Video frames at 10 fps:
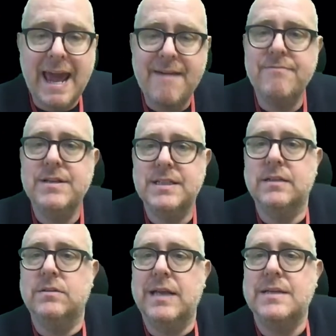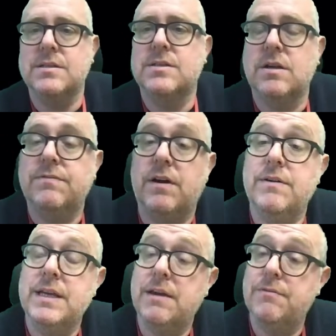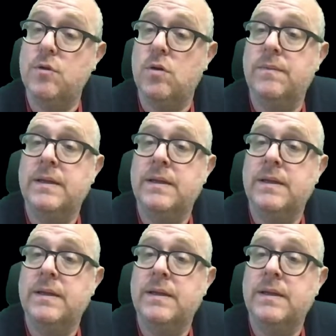every single lesson so far in year four.